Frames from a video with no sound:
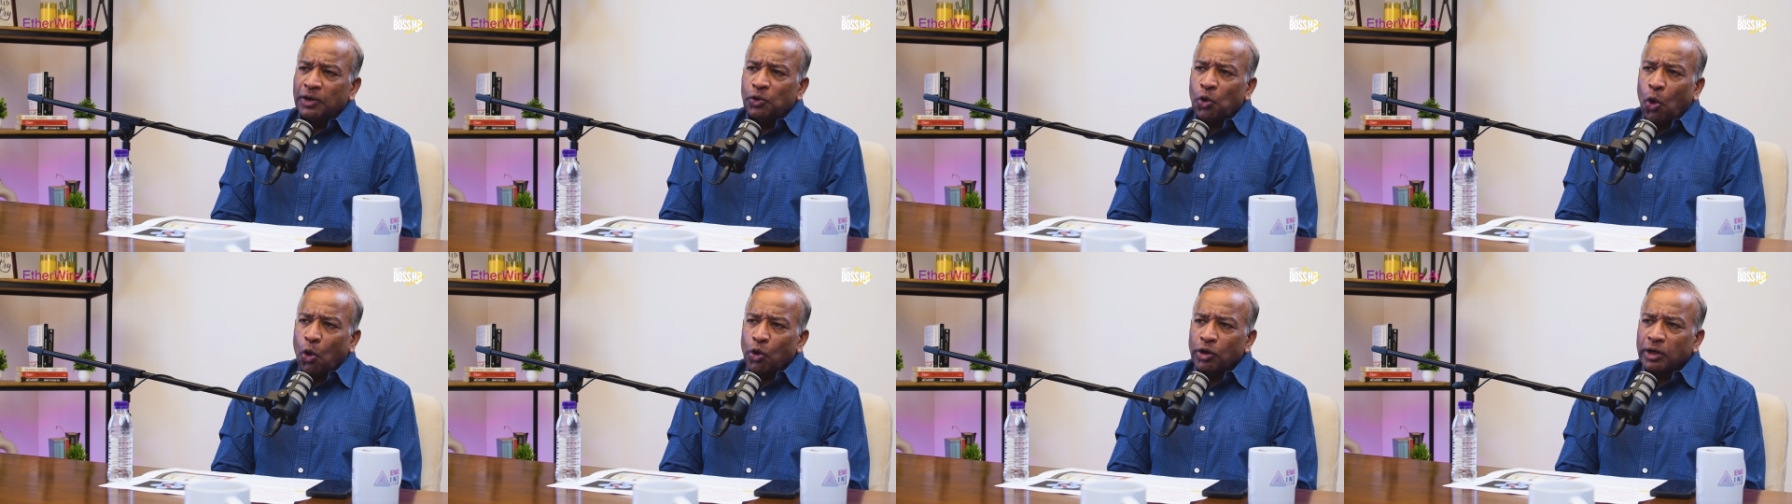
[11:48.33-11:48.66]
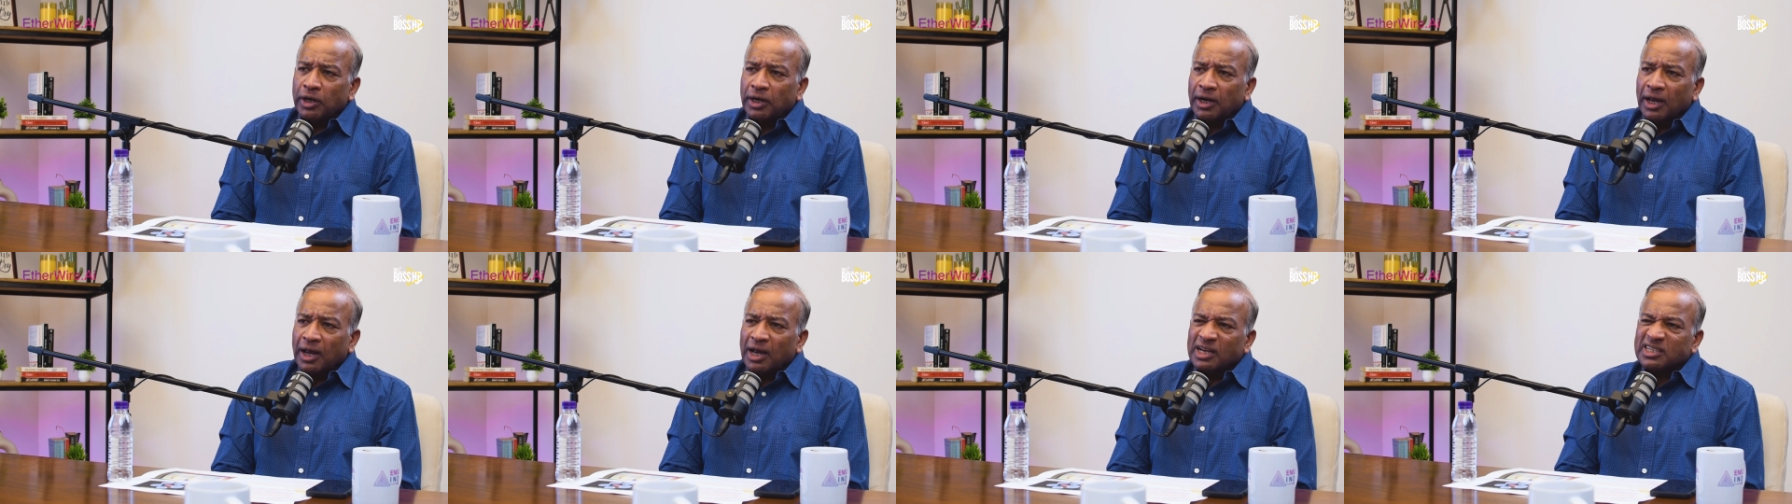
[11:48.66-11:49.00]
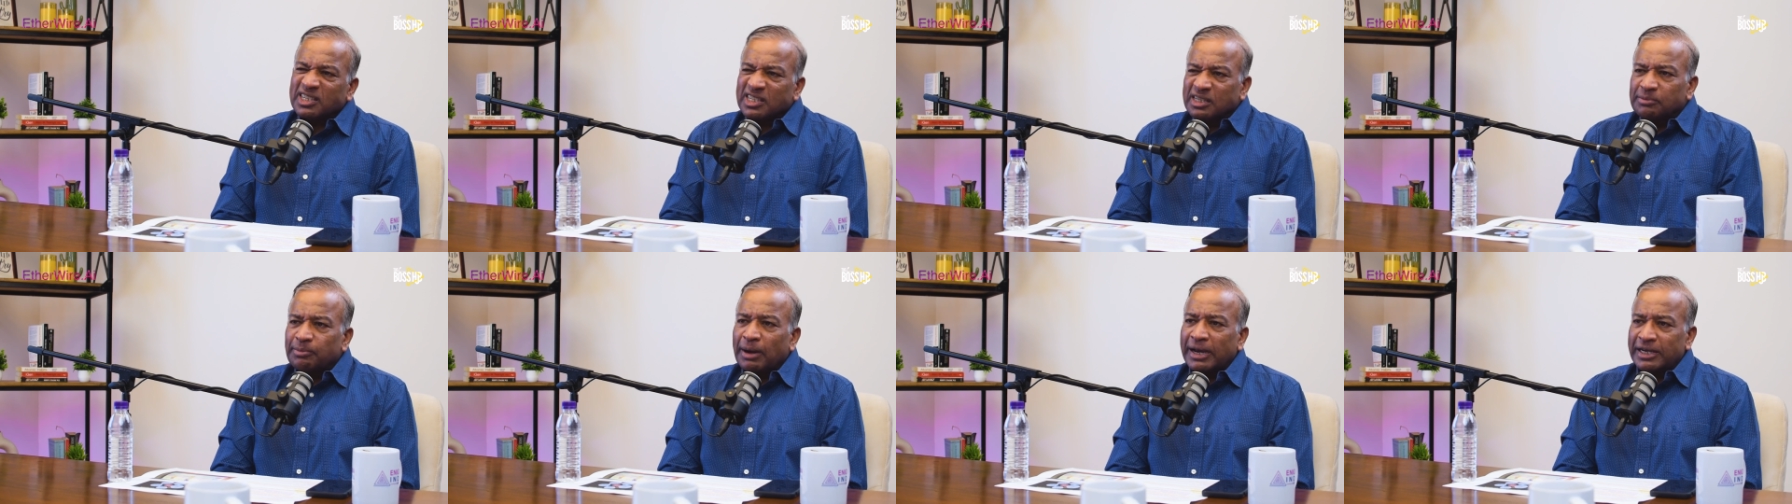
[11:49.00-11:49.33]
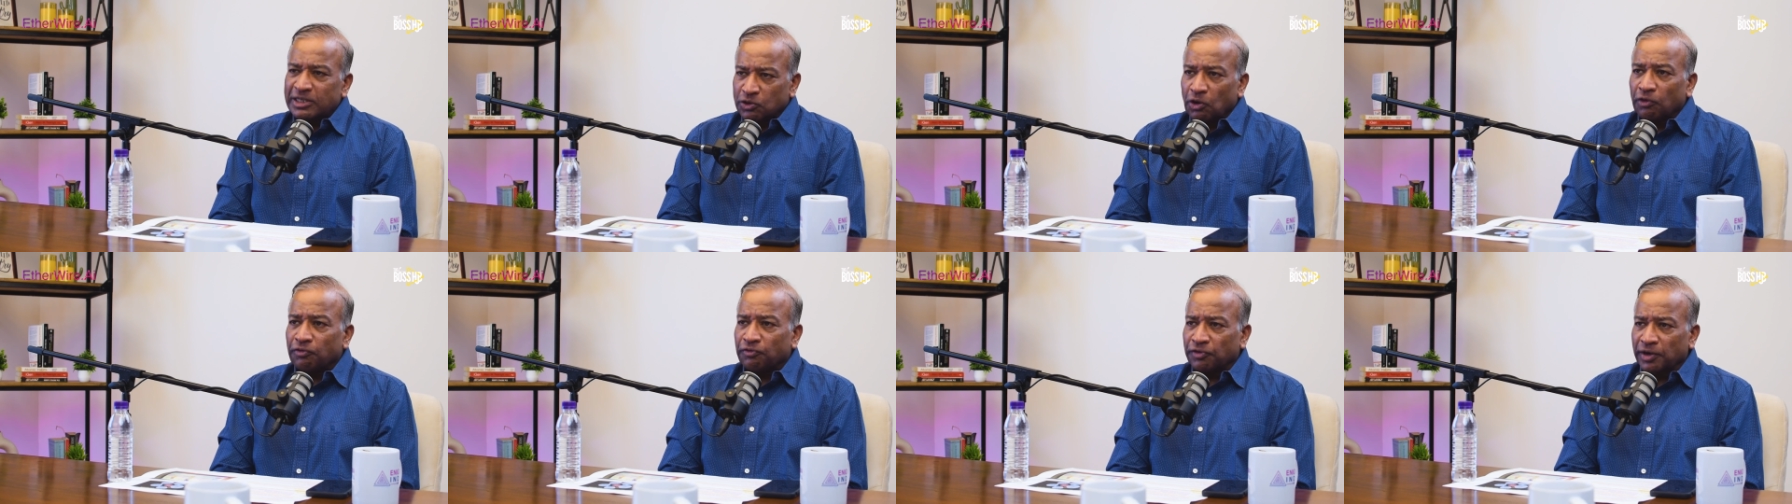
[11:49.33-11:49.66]
non
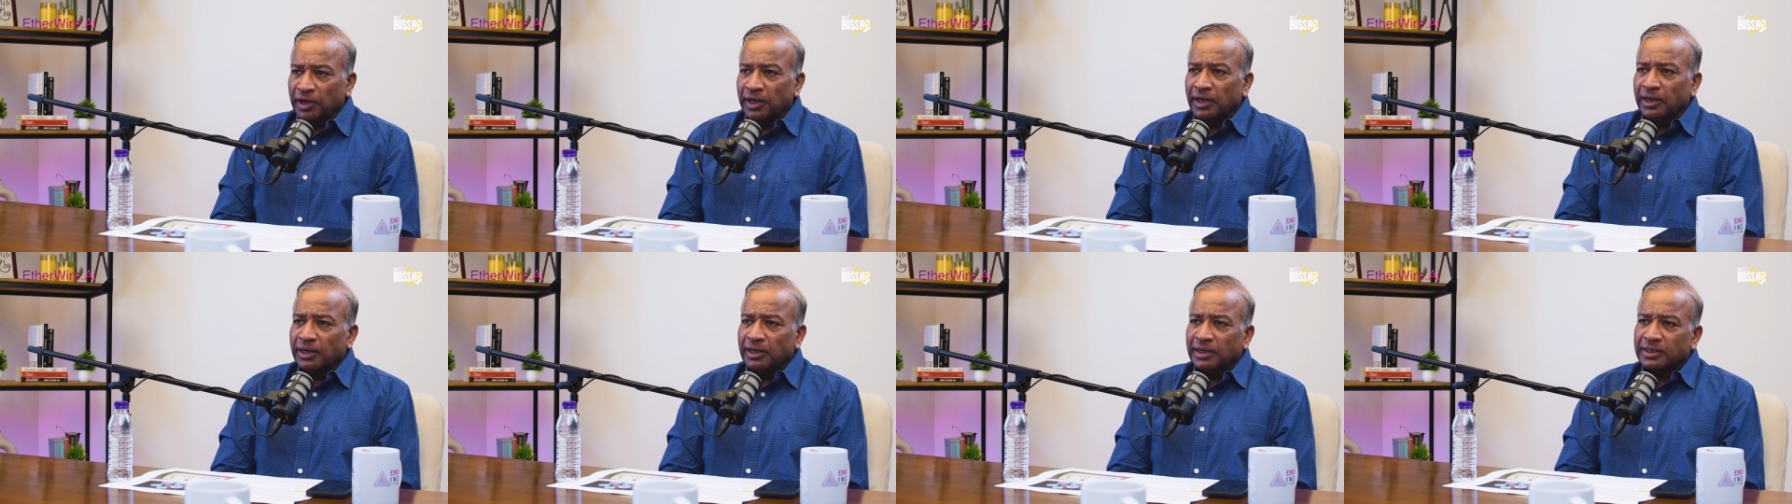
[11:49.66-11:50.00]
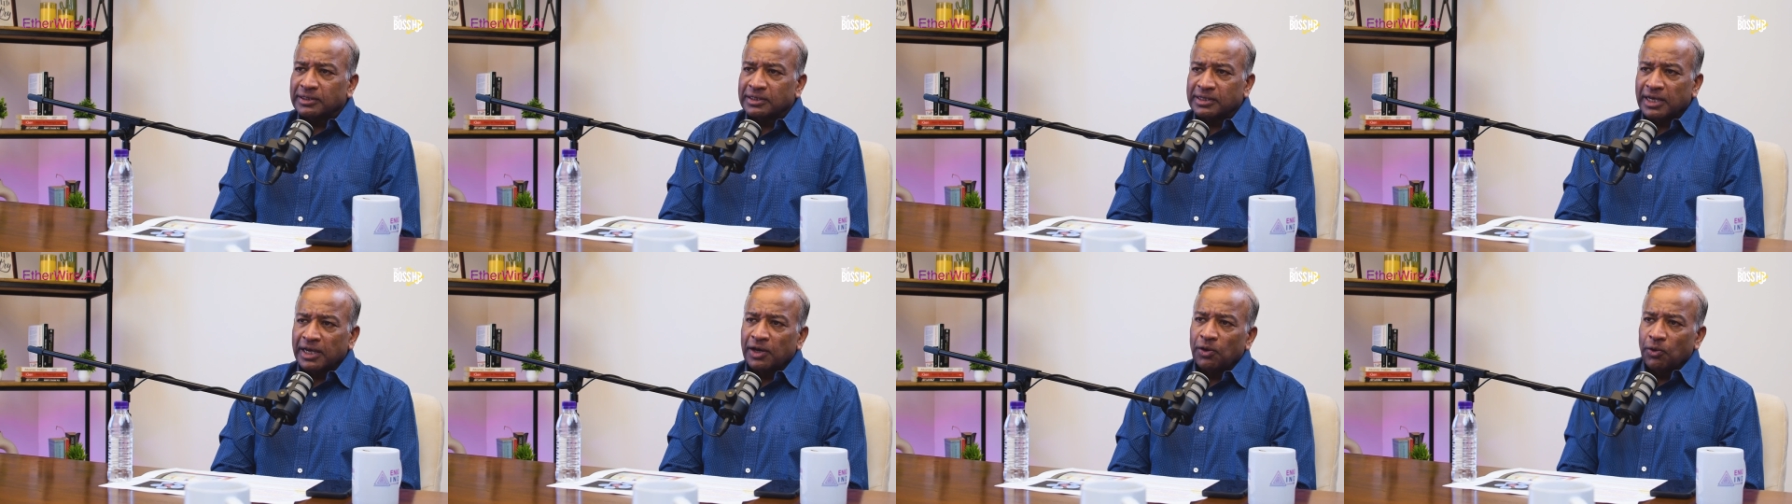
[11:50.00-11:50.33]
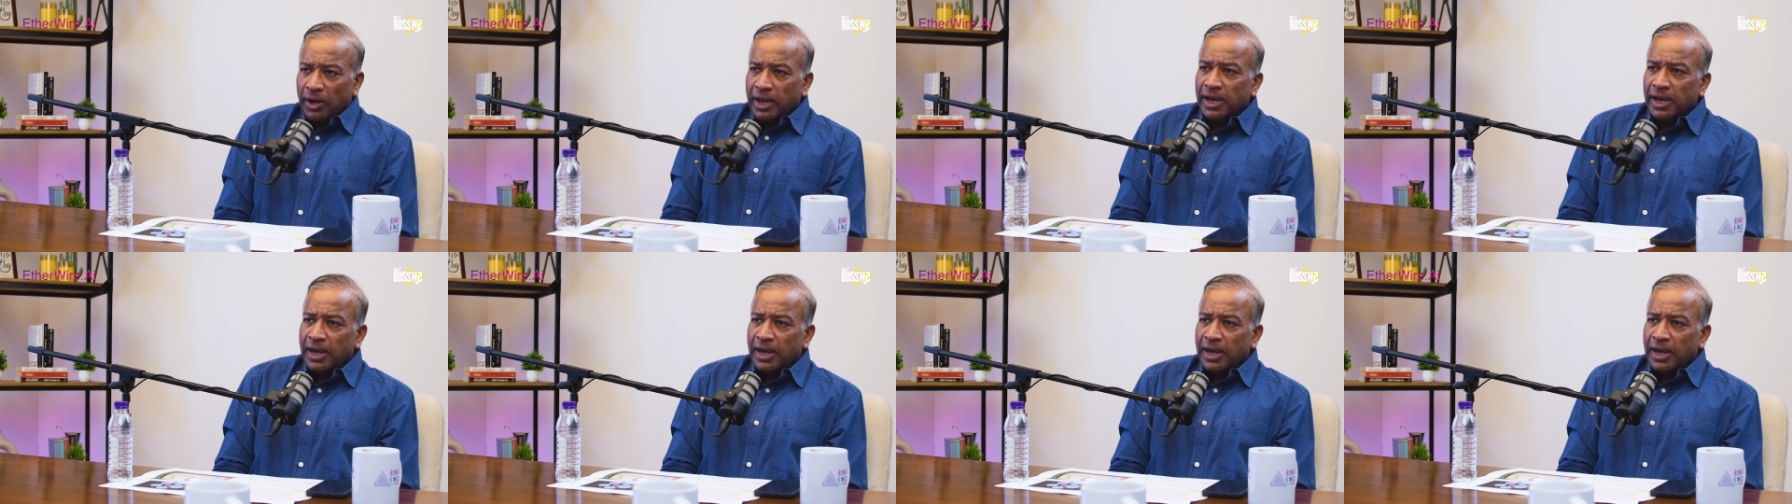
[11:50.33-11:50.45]
customized offering and say, hmm.